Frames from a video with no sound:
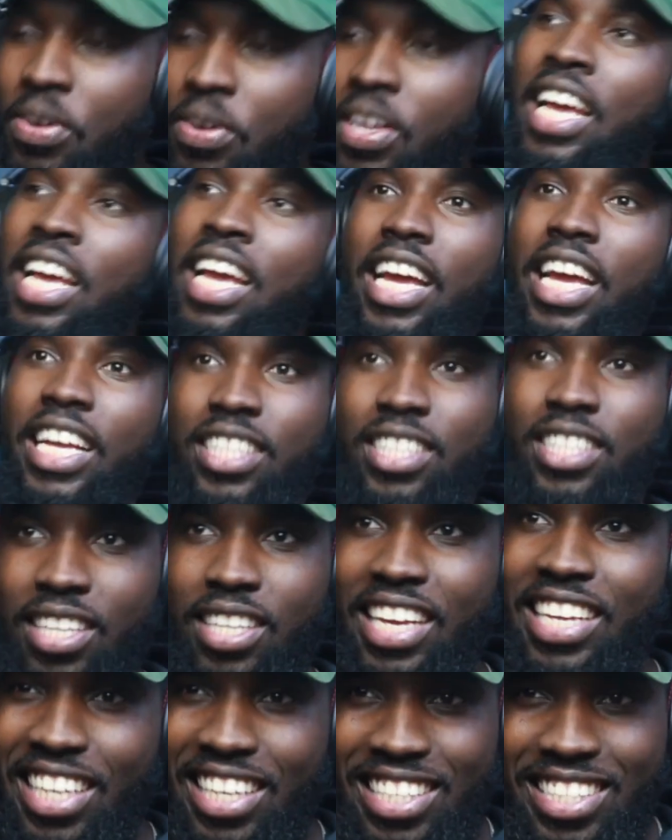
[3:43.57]
It's it's
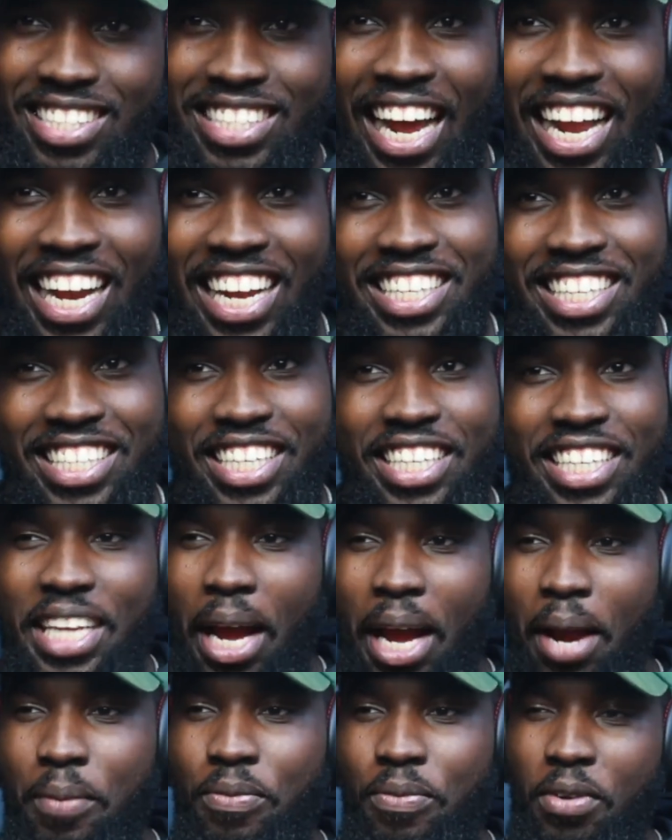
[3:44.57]
a challenging time
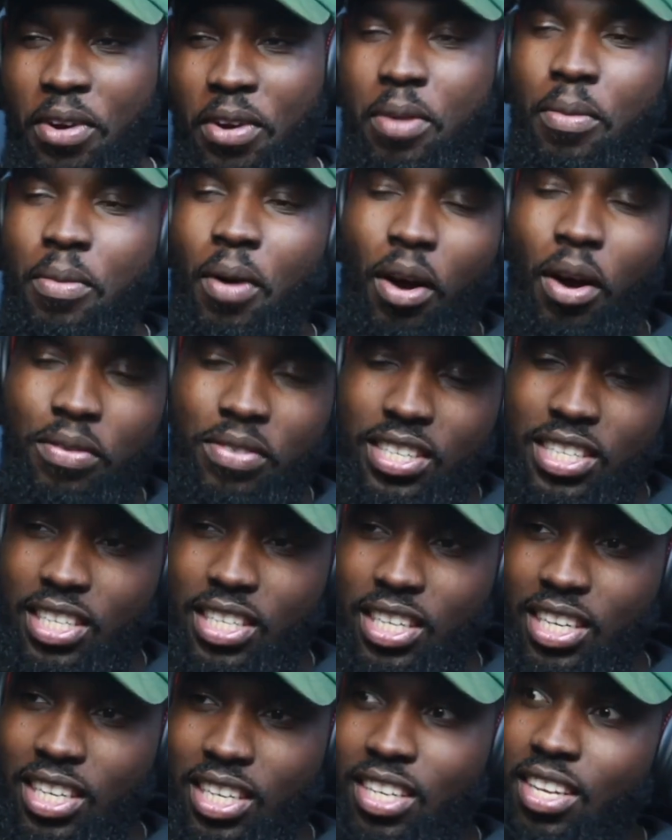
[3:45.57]
for him, obviously,
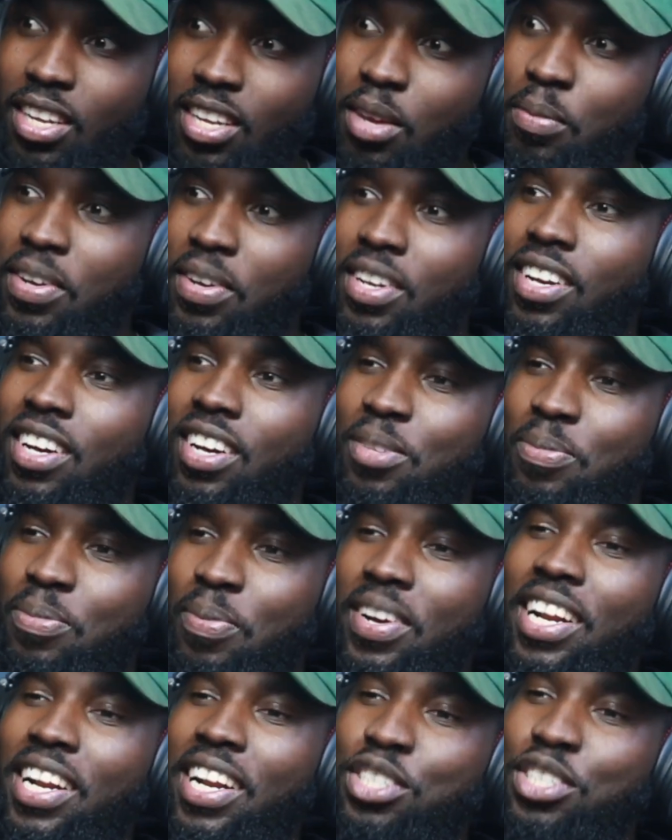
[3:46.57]
because
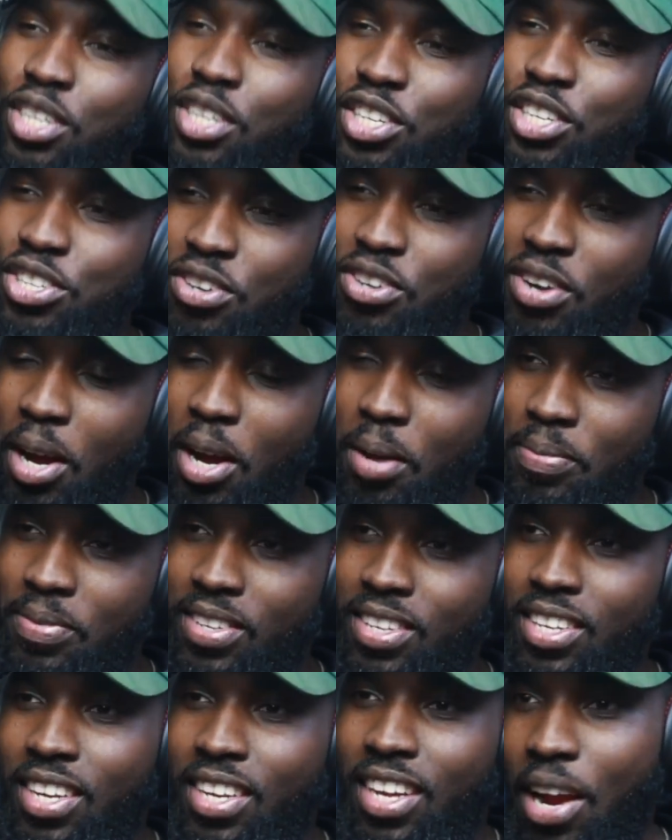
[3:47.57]
Brother just dropped,
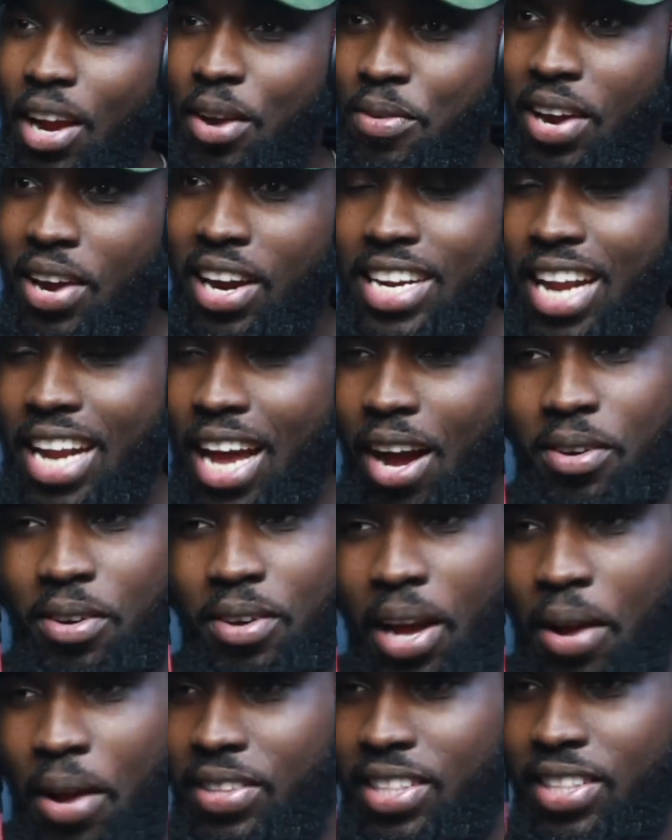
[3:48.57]
and right now
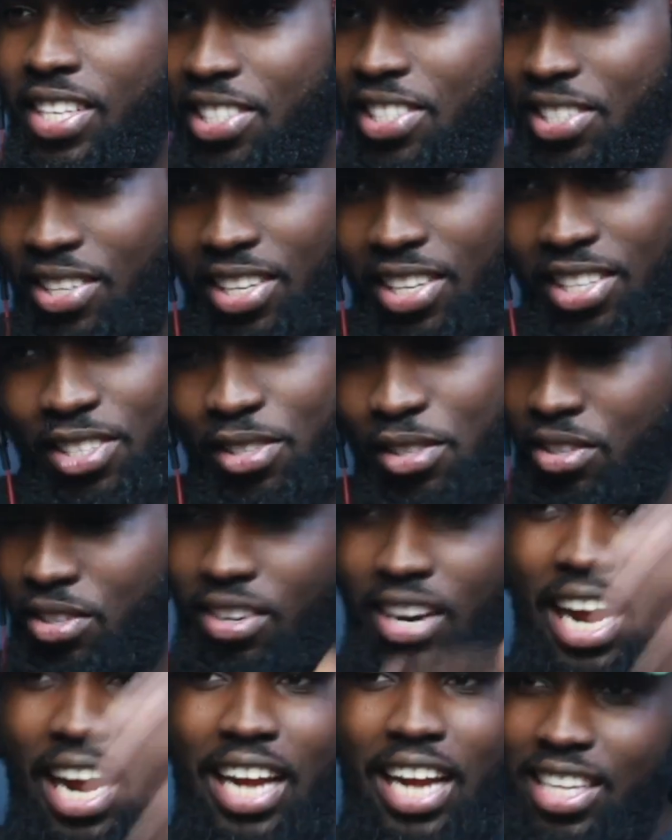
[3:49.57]
everything is just
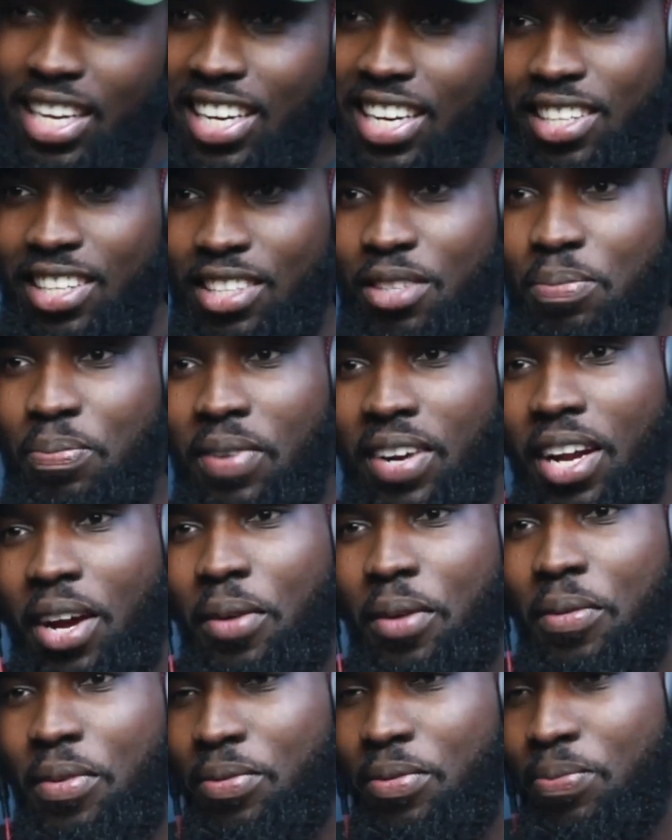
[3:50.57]
scattered and spread out
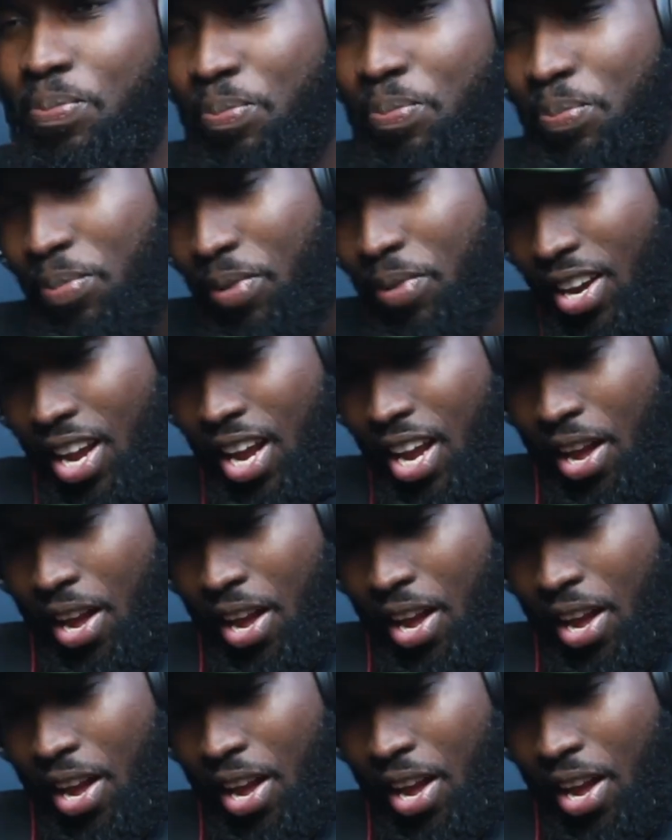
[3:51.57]
with Burna.